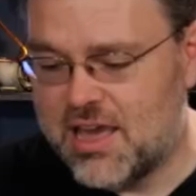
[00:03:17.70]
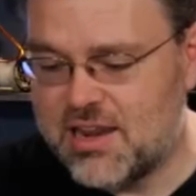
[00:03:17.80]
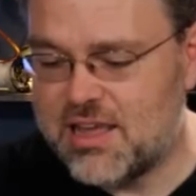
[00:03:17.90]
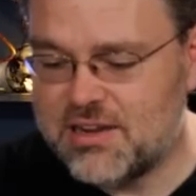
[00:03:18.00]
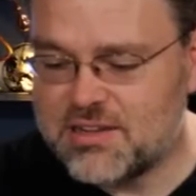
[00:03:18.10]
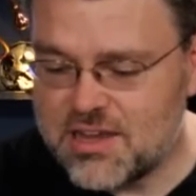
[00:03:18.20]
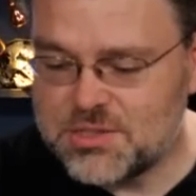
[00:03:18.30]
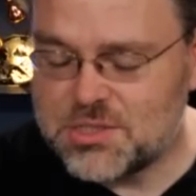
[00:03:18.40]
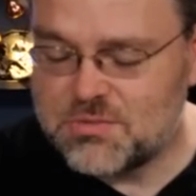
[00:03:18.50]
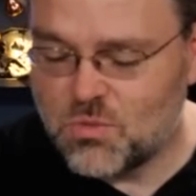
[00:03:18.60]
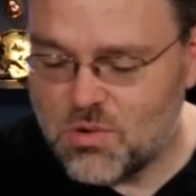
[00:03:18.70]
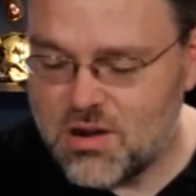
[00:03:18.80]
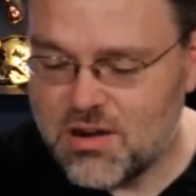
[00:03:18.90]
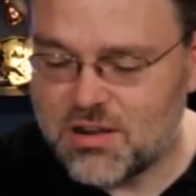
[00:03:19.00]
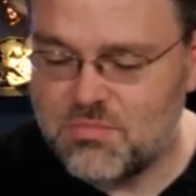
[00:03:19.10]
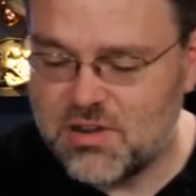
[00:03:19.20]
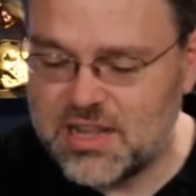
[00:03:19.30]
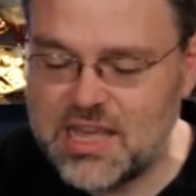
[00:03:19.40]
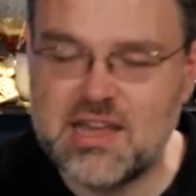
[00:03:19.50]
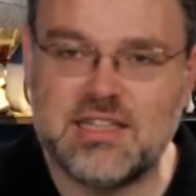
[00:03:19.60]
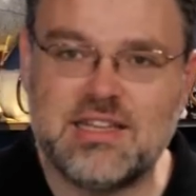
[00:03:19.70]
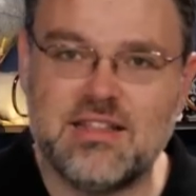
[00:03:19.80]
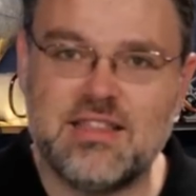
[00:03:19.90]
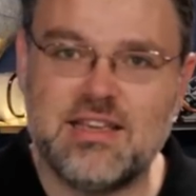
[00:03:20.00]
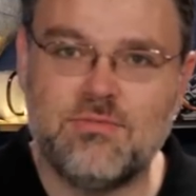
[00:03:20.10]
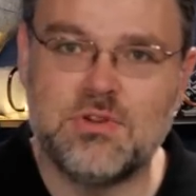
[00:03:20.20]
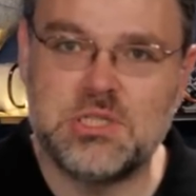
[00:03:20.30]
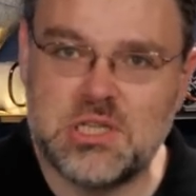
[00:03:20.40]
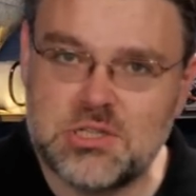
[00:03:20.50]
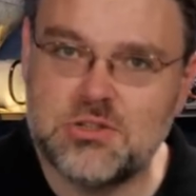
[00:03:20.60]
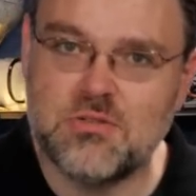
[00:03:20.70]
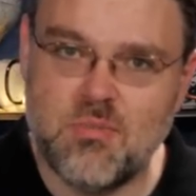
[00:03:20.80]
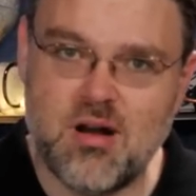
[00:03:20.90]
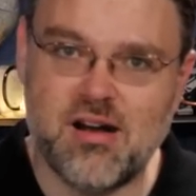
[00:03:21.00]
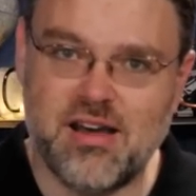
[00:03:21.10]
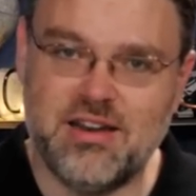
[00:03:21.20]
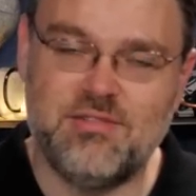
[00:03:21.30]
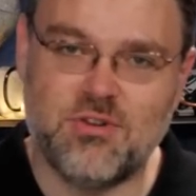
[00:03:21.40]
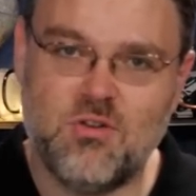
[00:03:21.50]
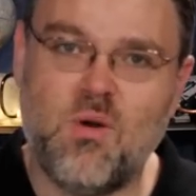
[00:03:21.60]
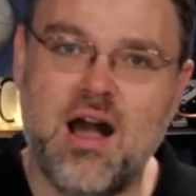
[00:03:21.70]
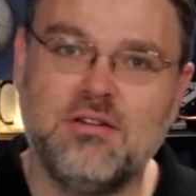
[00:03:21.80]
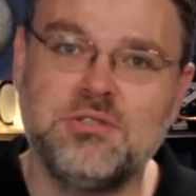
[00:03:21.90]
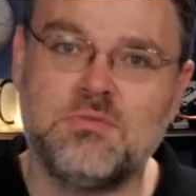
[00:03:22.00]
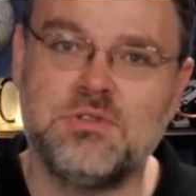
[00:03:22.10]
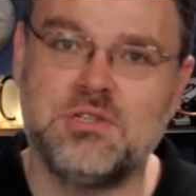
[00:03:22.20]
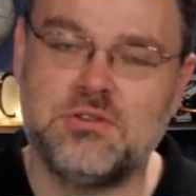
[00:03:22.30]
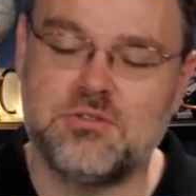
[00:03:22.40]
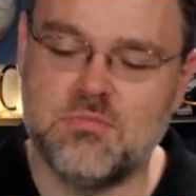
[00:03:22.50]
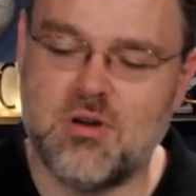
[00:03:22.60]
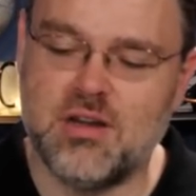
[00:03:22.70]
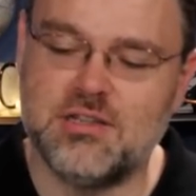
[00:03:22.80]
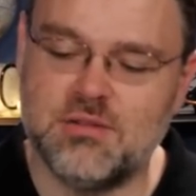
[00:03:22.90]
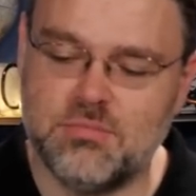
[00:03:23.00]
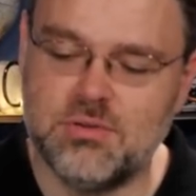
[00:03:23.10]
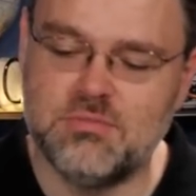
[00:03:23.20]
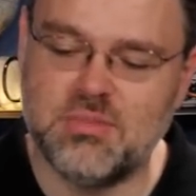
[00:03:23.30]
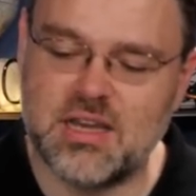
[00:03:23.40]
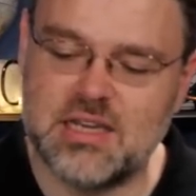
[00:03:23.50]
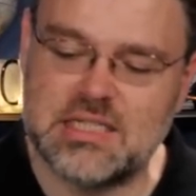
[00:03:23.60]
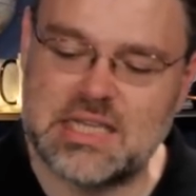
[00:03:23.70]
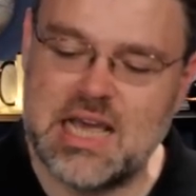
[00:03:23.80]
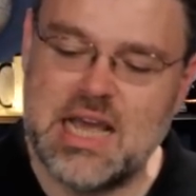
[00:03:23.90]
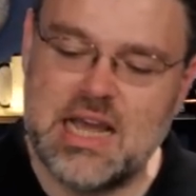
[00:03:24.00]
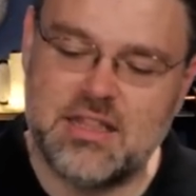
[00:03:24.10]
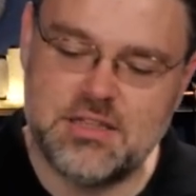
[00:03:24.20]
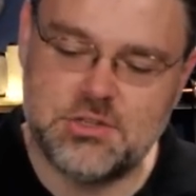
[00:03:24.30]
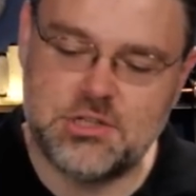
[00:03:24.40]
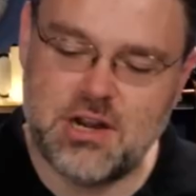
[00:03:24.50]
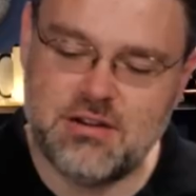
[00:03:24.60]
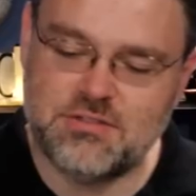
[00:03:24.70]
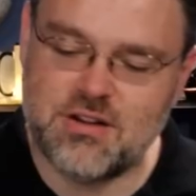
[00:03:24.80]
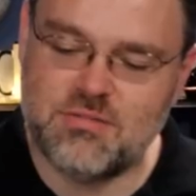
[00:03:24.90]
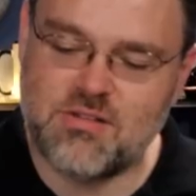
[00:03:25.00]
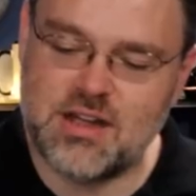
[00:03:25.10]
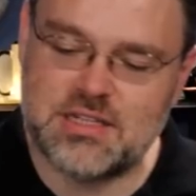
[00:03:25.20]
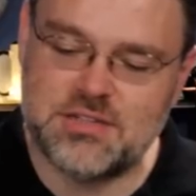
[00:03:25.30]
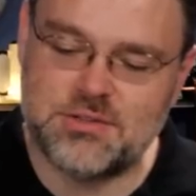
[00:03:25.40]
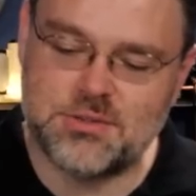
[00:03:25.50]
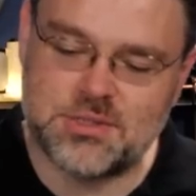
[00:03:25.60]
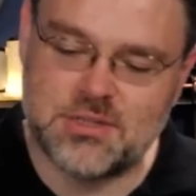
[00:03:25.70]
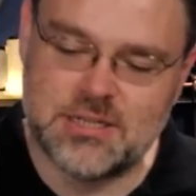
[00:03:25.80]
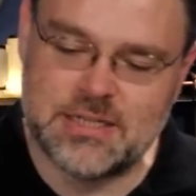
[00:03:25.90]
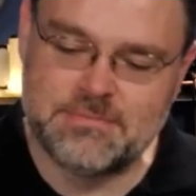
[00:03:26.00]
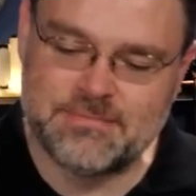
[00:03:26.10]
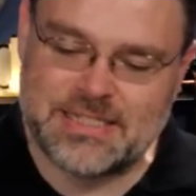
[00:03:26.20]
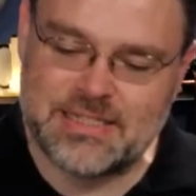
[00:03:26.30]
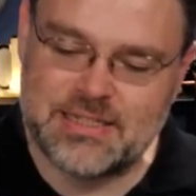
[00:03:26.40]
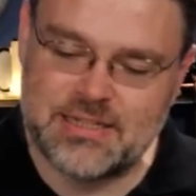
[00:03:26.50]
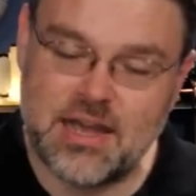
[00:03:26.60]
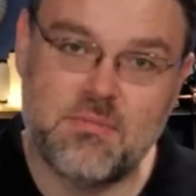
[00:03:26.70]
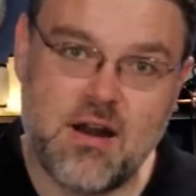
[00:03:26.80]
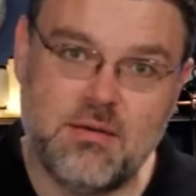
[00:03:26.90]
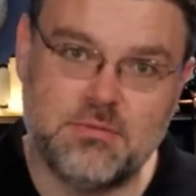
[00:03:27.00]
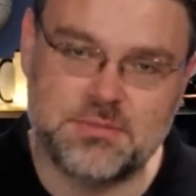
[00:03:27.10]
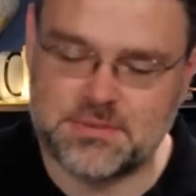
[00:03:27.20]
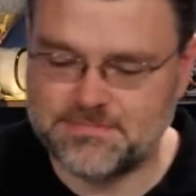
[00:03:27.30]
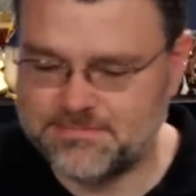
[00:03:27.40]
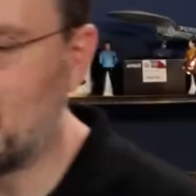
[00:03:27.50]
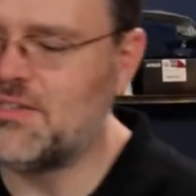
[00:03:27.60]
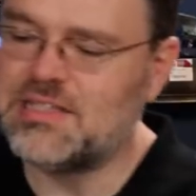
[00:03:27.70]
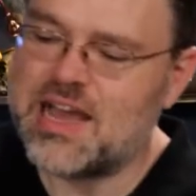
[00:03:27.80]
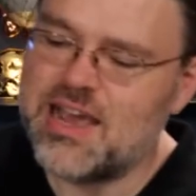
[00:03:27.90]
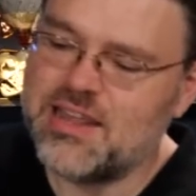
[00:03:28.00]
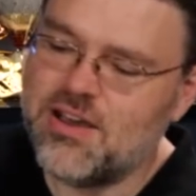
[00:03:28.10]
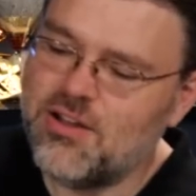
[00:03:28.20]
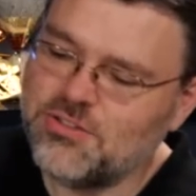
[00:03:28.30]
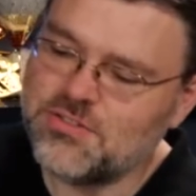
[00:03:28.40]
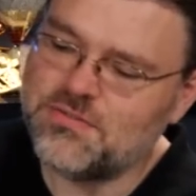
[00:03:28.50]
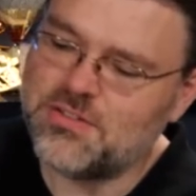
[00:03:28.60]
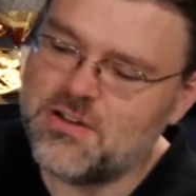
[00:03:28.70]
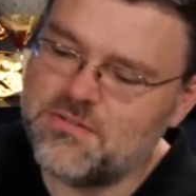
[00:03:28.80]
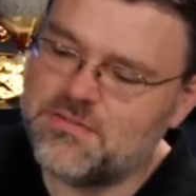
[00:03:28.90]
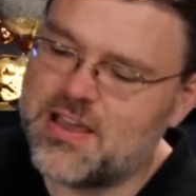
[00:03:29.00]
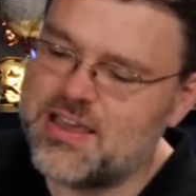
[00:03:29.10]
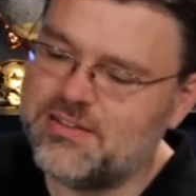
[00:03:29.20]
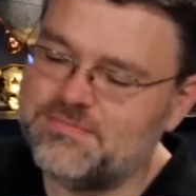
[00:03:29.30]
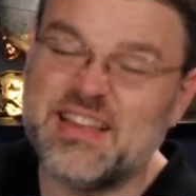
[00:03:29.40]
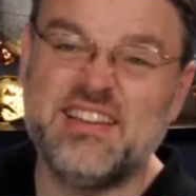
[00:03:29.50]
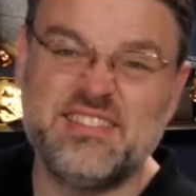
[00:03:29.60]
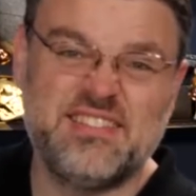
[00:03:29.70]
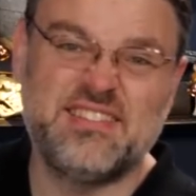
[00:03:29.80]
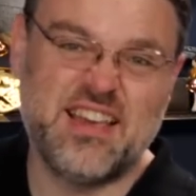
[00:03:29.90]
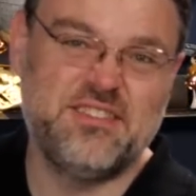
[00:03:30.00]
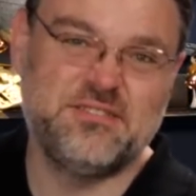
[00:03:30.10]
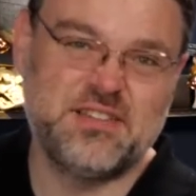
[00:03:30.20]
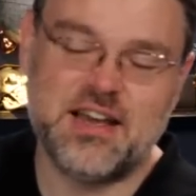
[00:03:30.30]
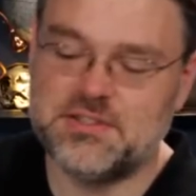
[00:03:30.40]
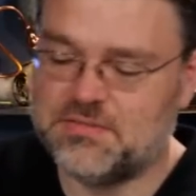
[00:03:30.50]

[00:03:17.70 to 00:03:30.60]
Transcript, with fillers: It, it, does work, but again, it's got the resistor mod. It requires the resistor mod to boot because these Cherry Trail processors got problems. Our tiny ultraflow fan, it is a standard size